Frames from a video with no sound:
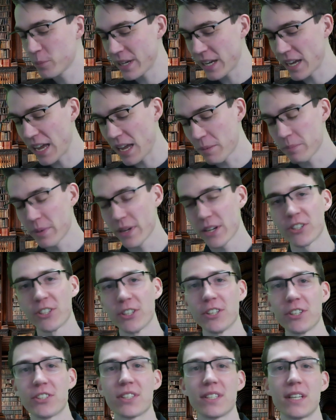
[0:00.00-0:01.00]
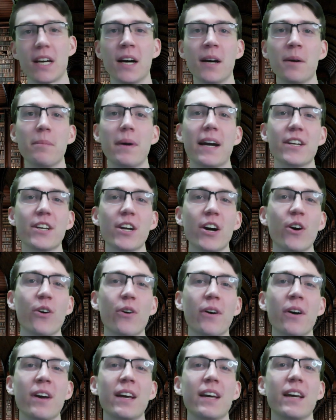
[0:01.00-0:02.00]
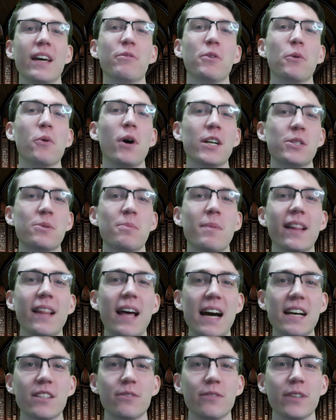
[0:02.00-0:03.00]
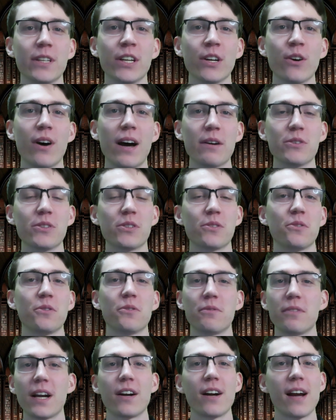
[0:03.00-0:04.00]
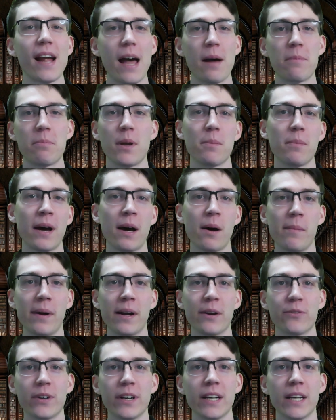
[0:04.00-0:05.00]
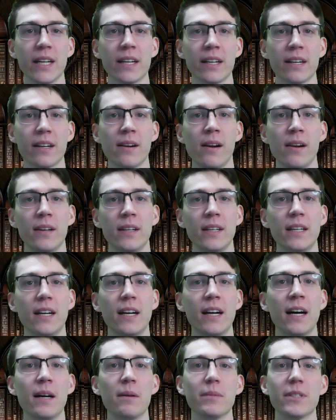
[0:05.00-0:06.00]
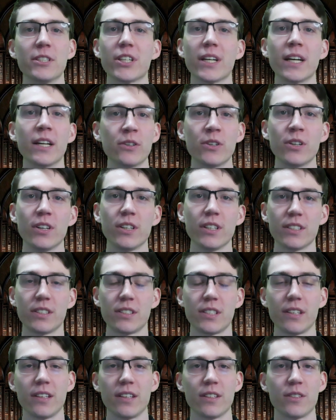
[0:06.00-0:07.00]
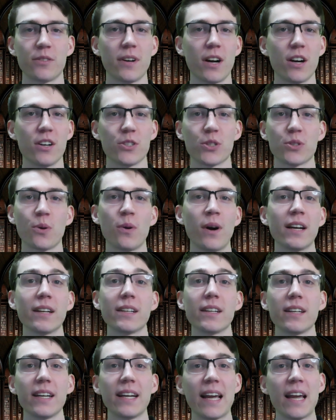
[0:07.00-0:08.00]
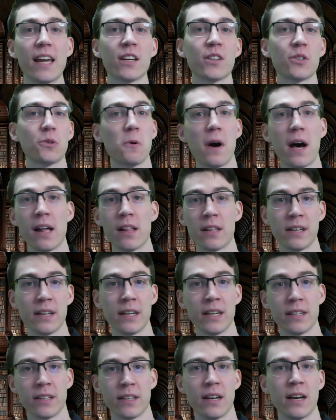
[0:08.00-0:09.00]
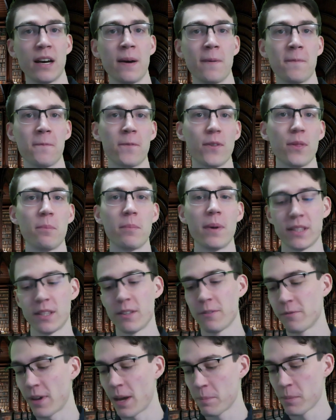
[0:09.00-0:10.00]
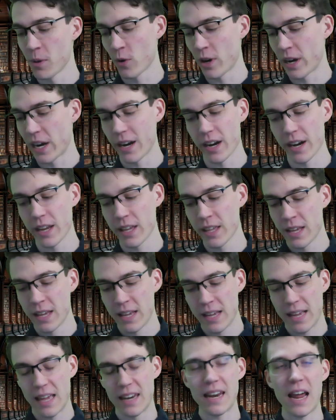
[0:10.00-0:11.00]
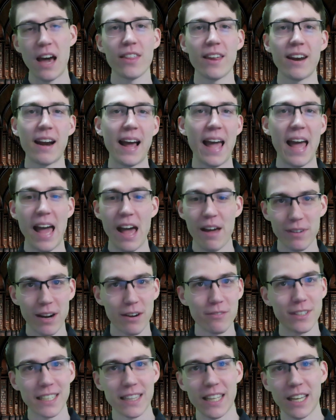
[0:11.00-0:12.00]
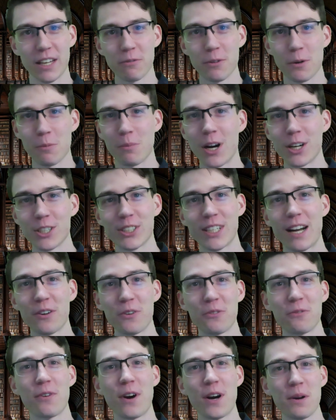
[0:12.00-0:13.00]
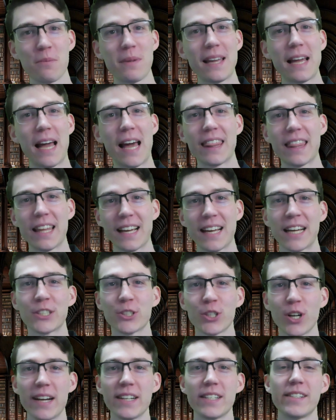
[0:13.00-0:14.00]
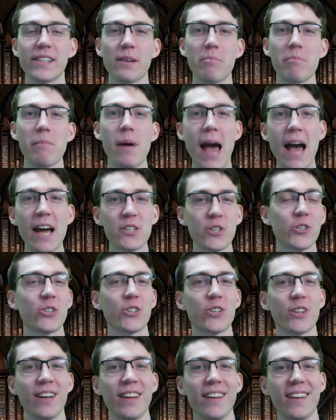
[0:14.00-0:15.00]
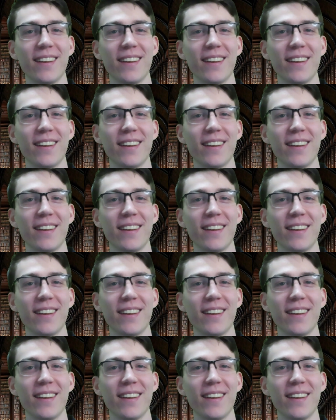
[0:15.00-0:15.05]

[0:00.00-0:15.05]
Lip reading: bit ambitious. I know if you watched my last video, I was very happy about my reading in general as far as quantity and quality for the month of February. And now that I have everything for March out in front of me, I think I tried to match